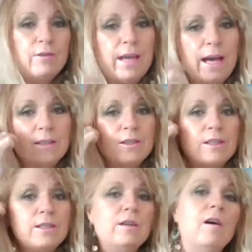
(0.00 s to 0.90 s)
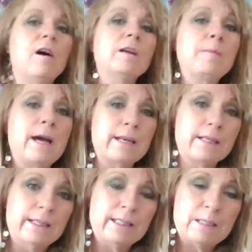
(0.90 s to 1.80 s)
You can't just
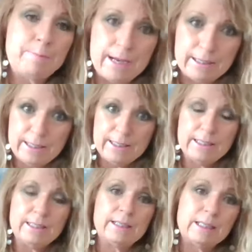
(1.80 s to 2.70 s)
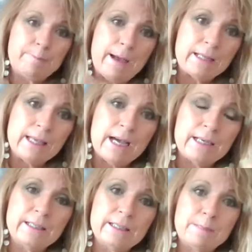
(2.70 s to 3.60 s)
automatically expect this and expect
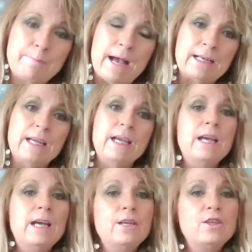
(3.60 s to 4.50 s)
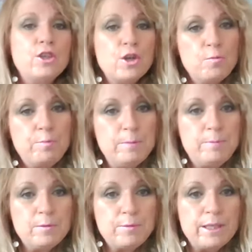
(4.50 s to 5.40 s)
that and expect. Show
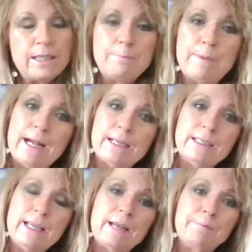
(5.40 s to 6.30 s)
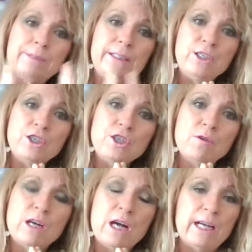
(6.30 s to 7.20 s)
people respect, and please show